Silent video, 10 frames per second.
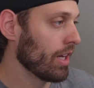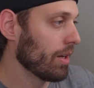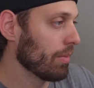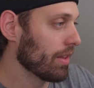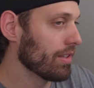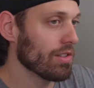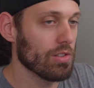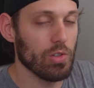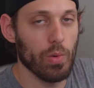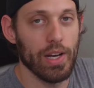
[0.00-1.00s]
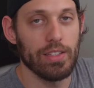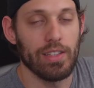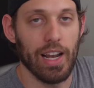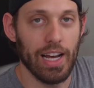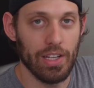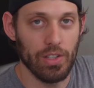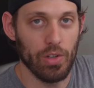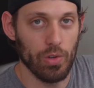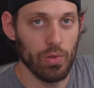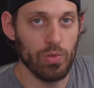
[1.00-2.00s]
But these are the two ways that I
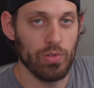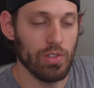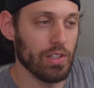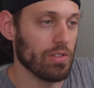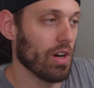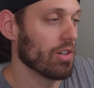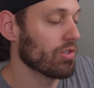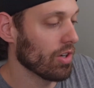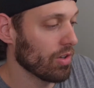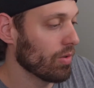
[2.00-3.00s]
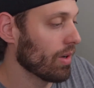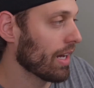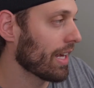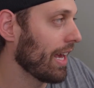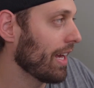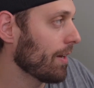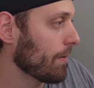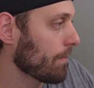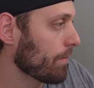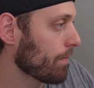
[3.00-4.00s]
use, and so I'll show you what I can.
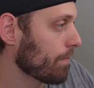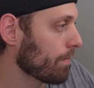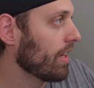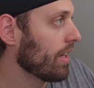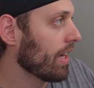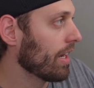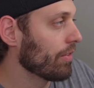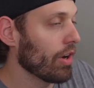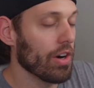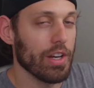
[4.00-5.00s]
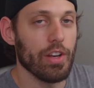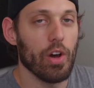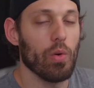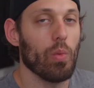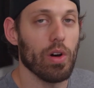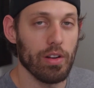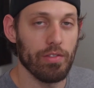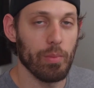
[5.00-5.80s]
And if you already know one of the